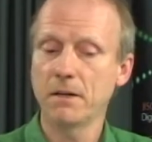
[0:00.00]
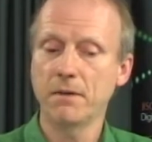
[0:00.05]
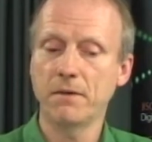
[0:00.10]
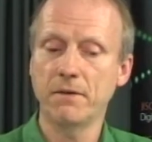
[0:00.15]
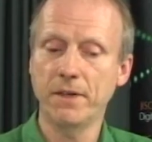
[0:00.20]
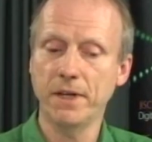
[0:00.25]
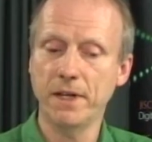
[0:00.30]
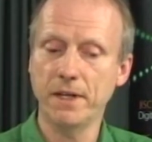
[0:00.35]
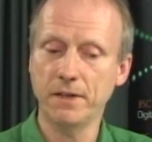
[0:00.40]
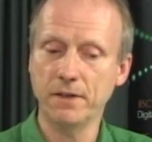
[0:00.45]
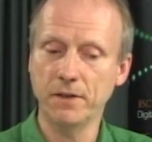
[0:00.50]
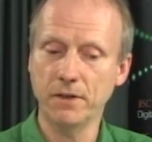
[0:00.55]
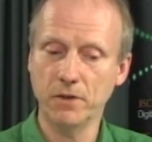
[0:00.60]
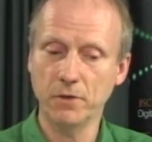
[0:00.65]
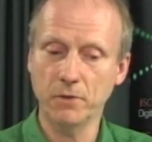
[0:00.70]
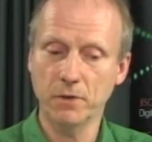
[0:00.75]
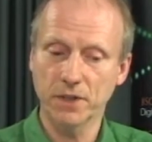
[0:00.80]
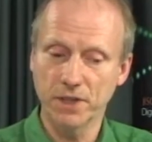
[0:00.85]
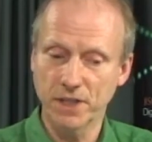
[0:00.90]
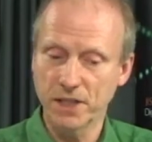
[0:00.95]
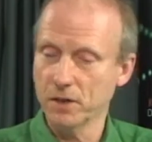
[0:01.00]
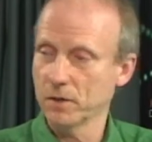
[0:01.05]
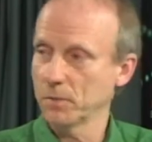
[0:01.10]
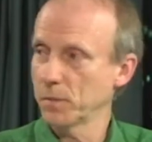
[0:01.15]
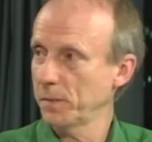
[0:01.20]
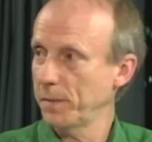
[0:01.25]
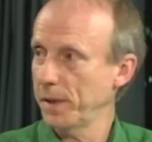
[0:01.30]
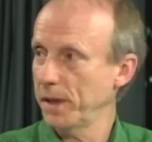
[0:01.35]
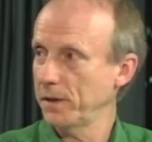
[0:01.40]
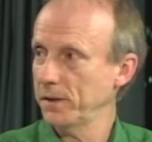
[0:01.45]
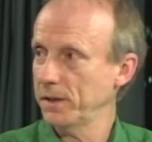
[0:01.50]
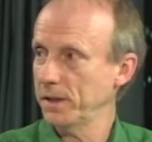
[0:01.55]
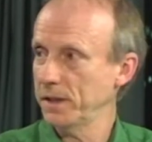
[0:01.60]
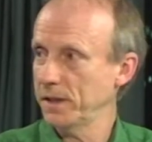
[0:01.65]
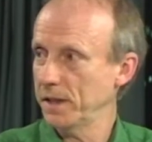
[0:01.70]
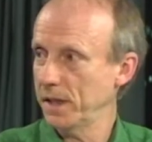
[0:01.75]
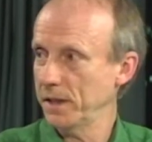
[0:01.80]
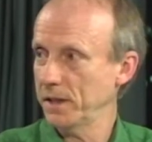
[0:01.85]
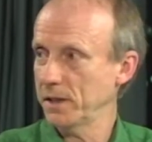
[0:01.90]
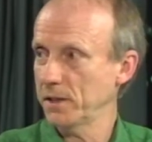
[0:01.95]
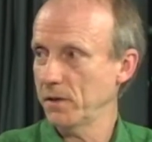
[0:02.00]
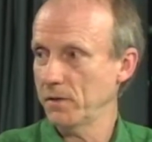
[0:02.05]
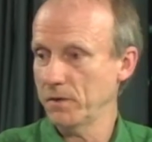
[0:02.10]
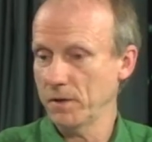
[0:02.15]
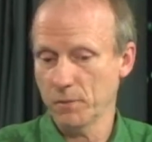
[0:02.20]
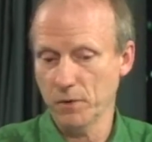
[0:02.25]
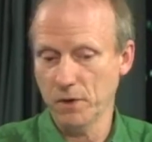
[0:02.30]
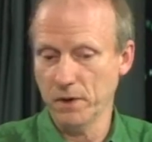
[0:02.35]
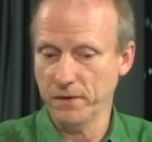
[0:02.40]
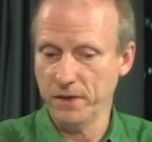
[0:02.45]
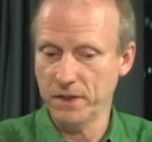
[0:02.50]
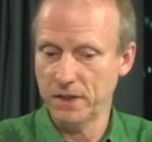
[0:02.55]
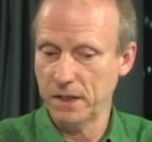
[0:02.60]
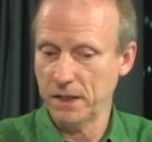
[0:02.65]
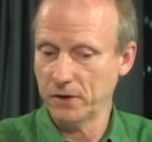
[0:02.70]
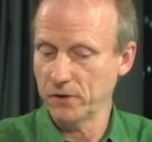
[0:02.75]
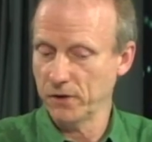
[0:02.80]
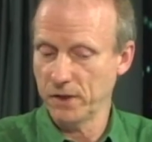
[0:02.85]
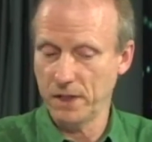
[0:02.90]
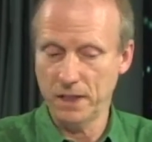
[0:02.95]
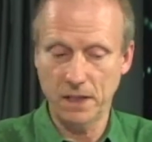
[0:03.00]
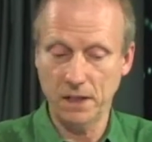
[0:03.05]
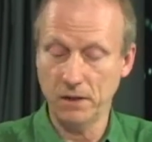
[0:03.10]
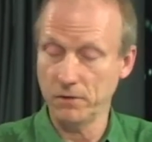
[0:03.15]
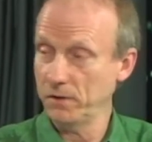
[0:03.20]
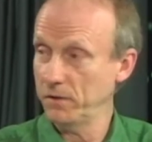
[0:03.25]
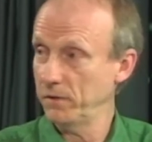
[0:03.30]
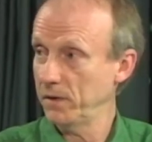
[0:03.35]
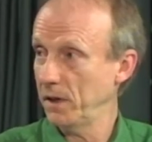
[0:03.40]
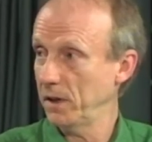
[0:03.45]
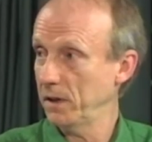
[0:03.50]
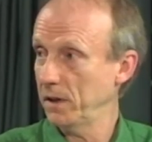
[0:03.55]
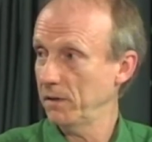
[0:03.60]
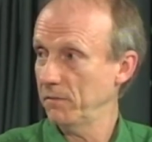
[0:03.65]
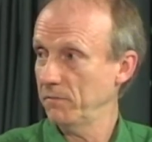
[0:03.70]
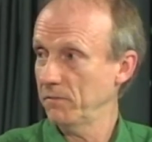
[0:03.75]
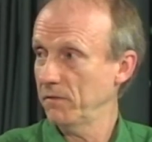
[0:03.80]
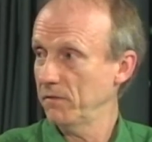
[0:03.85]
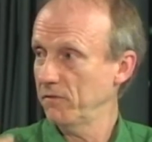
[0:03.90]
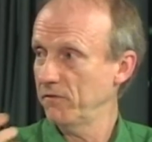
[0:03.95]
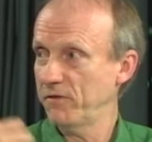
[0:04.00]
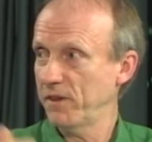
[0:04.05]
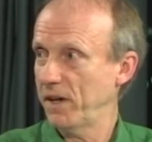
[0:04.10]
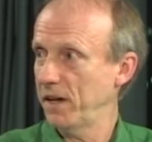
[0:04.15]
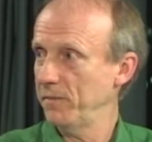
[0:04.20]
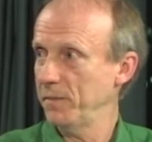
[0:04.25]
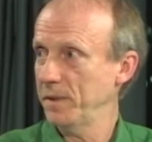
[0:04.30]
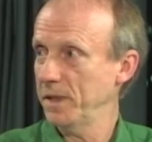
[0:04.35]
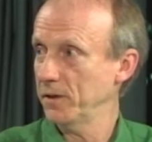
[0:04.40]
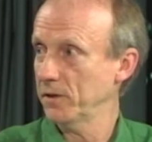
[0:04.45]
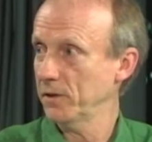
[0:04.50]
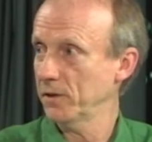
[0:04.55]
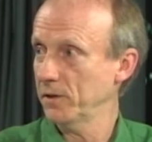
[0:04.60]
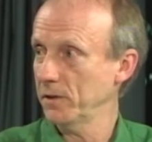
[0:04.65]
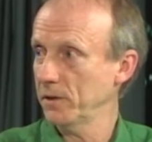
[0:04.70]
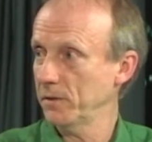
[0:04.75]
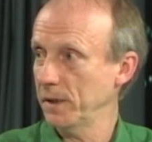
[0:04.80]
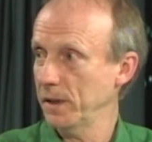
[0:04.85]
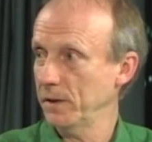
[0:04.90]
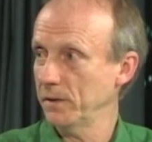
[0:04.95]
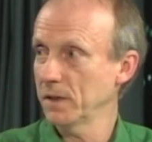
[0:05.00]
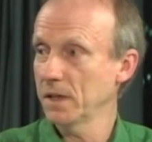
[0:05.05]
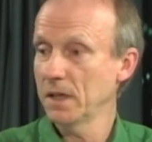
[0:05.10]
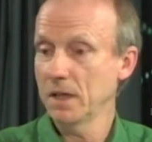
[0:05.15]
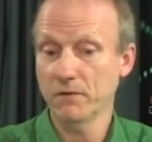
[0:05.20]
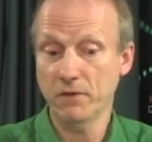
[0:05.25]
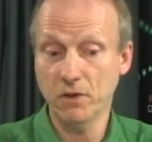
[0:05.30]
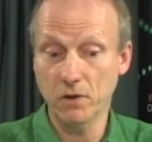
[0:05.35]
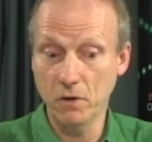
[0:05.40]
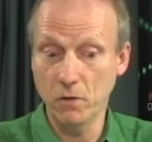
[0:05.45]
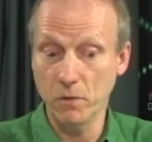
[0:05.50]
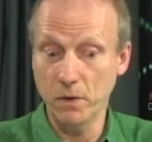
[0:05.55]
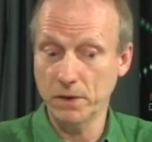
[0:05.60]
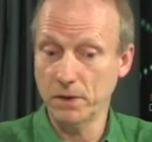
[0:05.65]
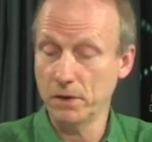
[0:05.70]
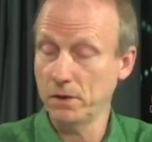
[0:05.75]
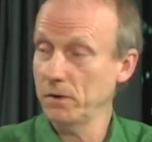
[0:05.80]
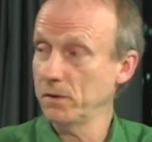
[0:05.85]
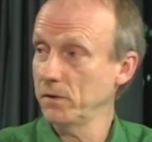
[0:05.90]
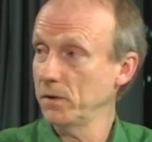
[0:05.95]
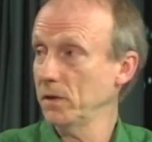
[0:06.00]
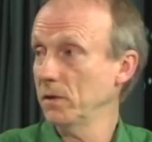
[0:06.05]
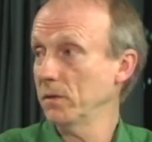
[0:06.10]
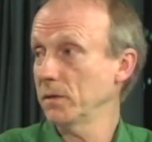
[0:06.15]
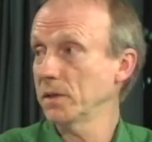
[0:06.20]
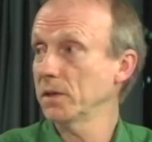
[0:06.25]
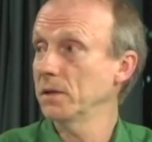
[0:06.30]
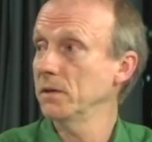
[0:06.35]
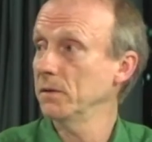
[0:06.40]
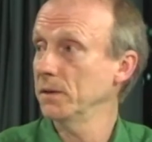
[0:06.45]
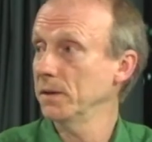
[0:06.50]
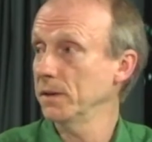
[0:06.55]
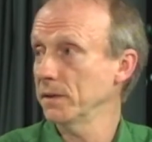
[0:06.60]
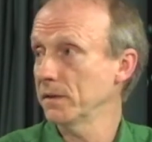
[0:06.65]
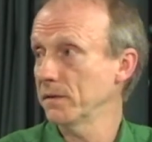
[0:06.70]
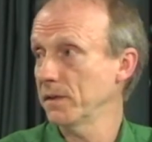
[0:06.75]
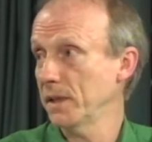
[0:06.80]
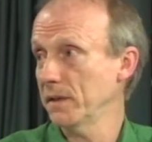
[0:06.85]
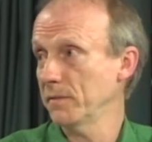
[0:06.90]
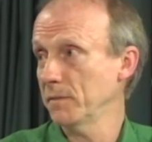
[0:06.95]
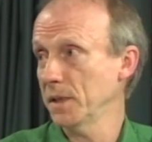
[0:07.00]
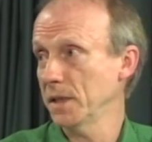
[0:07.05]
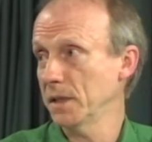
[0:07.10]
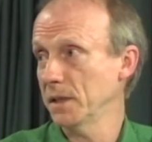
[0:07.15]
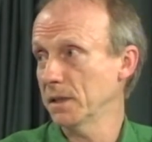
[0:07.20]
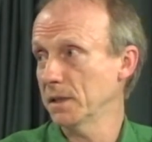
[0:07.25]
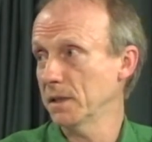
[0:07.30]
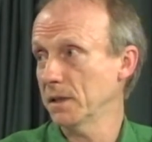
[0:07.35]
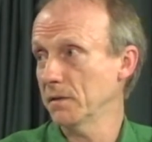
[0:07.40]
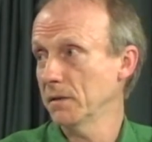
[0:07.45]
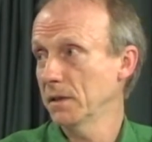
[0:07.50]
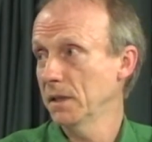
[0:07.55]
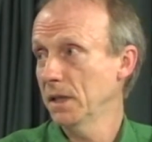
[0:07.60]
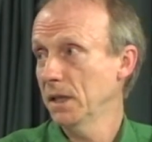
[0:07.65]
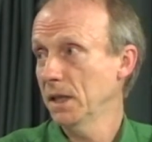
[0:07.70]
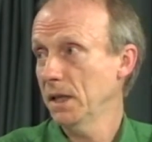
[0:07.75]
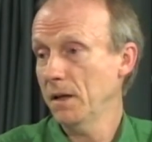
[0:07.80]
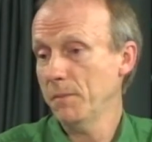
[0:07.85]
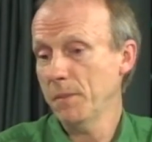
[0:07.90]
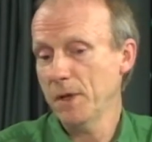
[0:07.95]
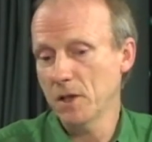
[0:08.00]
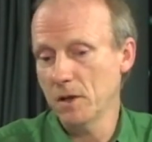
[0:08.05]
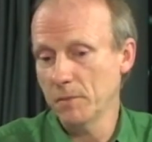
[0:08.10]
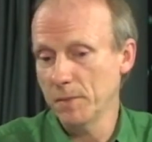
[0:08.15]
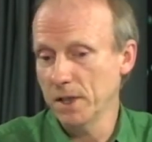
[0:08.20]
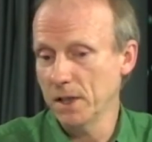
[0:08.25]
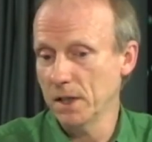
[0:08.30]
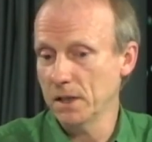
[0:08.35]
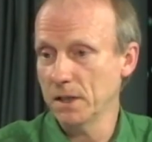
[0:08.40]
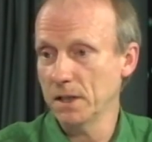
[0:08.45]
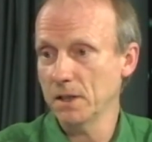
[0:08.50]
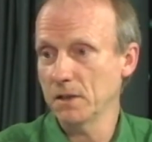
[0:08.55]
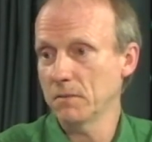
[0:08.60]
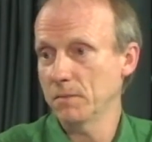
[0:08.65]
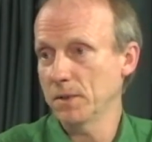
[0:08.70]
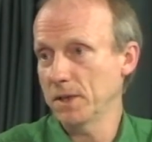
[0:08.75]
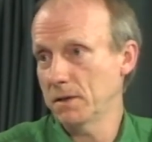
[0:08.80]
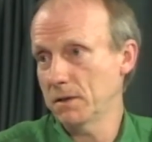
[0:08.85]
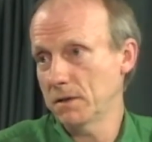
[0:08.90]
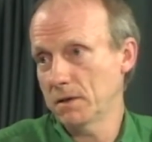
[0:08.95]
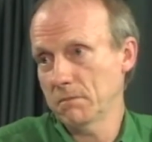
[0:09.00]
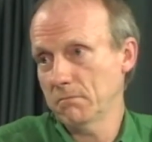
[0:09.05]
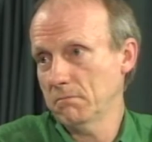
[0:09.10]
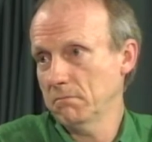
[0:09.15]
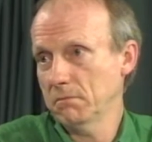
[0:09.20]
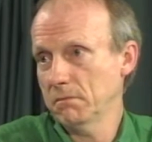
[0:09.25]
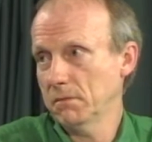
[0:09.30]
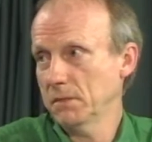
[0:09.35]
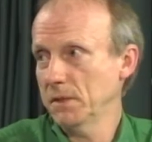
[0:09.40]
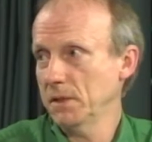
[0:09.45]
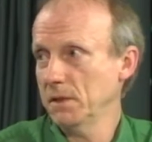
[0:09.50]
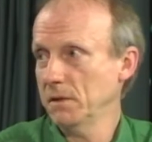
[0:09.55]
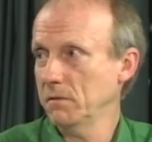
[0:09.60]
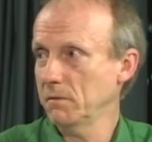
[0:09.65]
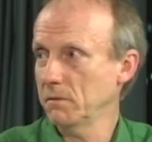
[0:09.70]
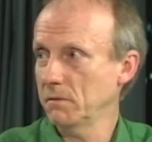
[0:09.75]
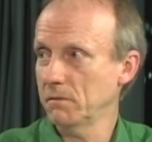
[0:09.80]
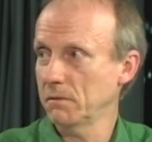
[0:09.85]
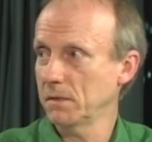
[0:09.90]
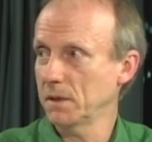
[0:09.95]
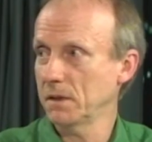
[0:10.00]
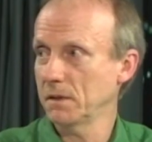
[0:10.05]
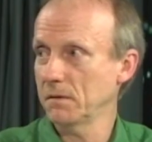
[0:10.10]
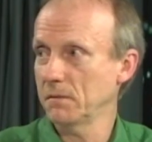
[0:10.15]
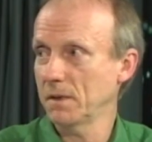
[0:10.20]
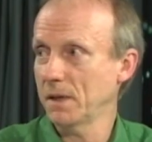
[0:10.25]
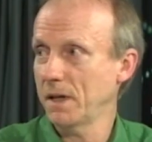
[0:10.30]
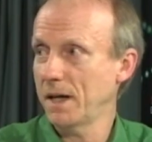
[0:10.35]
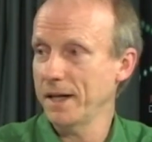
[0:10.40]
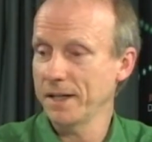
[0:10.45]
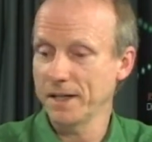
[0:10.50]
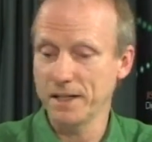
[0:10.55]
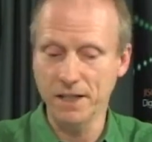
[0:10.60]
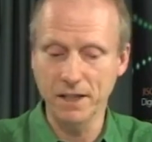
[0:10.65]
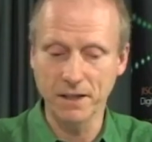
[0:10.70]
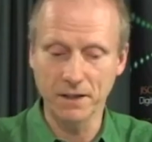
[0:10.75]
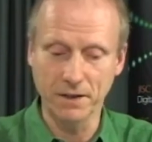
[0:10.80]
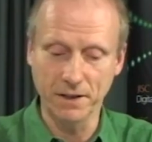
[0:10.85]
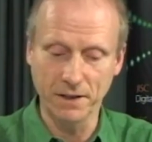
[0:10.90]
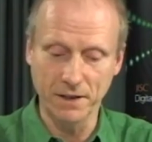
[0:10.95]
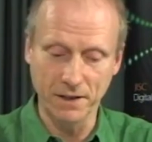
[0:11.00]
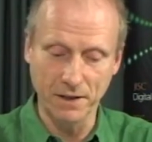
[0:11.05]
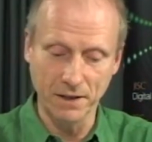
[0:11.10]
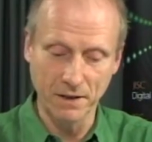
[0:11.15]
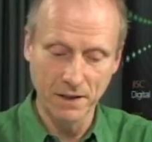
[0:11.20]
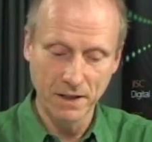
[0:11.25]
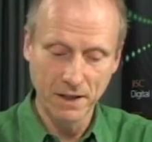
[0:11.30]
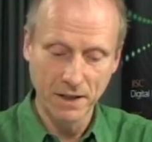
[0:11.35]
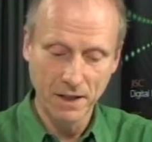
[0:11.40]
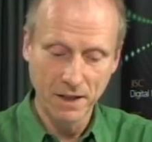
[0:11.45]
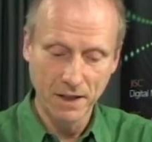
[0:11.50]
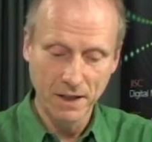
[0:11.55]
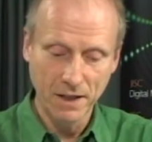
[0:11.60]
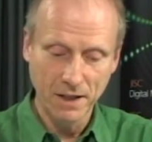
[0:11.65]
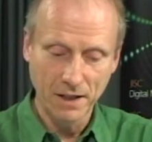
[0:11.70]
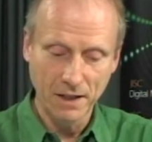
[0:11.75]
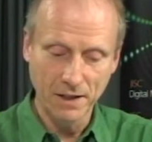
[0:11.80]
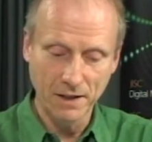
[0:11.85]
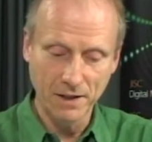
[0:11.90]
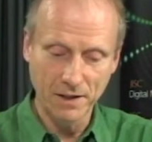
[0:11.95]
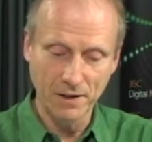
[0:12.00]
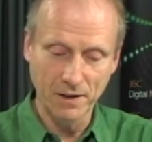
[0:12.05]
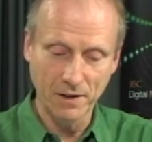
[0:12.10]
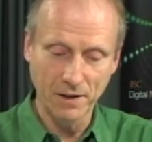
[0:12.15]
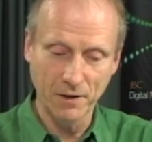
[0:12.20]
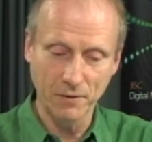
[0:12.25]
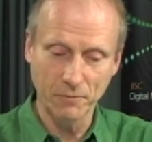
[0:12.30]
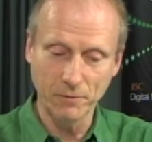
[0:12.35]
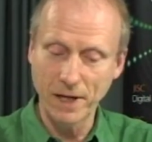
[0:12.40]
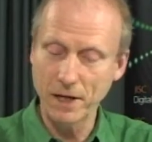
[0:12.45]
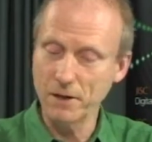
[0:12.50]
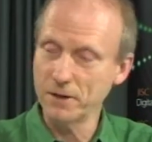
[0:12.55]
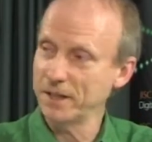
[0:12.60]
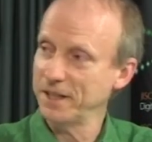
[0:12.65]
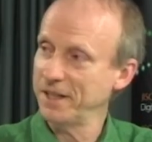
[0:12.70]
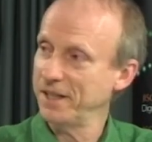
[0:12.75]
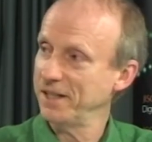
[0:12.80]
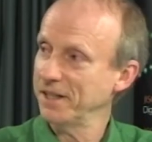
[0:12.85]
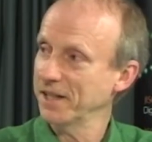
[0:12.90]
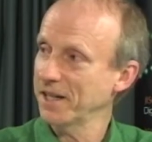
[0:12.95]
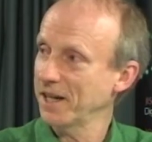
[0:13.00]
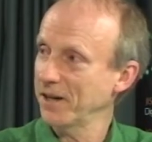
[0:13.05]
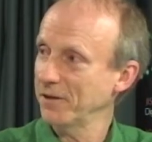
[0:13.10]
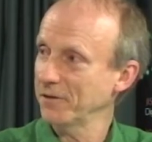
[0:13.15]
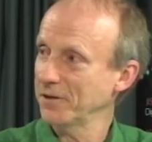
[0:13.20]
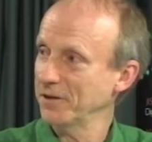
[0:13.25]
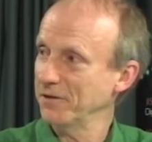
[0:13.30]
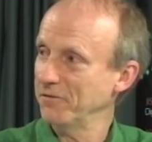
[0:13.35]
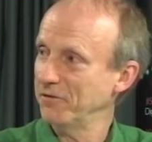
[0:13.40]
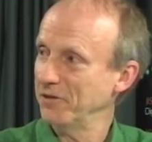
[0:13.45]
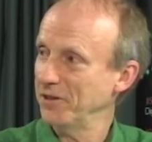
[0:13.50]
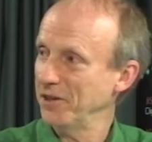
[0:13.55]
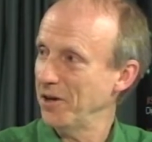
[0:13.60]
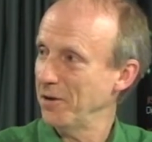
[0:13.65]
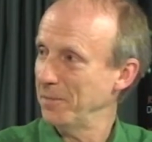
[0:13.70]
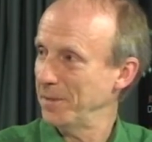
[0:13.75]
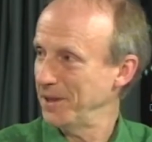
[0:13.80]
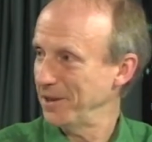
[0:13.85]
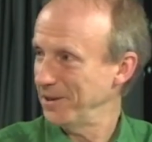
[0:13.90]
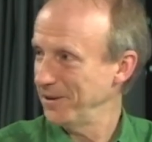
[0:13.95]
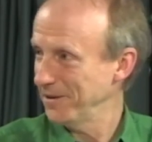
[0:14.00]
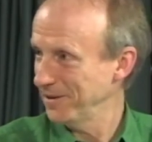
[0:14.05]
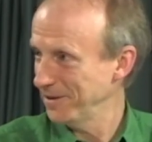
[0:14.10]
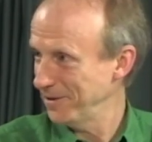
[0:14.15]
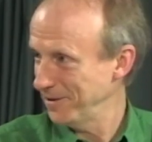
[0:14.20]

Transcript: Then you are still prepared in a sense, so the previous lecture gets out and you've got a 5-minute turnaround. If you know what to do, you know what to do in those 5 minutes. So it may not be ideal, but ideal is a rarely encountered phenomenon.